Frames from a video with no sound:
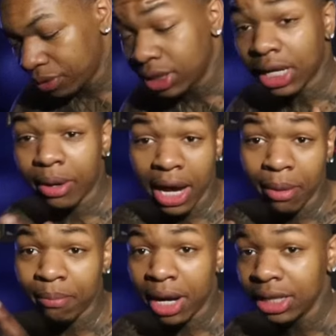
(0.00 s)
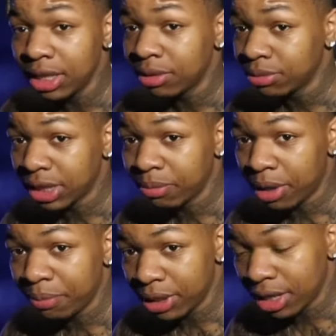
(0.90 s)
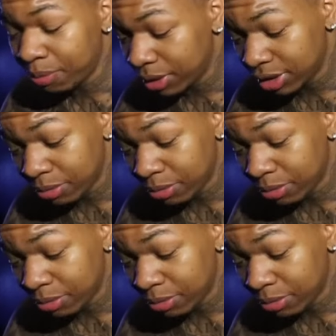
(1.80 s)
Cause I might need them to take my B-Day pictures.